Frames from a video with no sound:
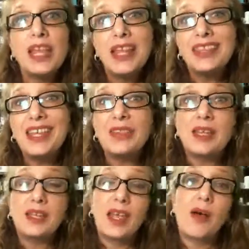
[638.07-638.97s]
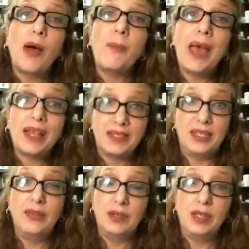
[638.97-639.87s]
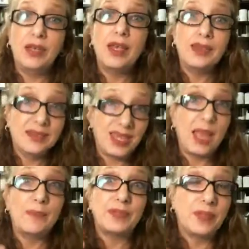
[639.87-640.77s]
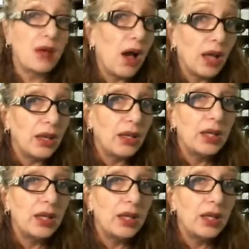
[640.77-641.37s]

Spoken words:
that they think now a bacteria escapes the gut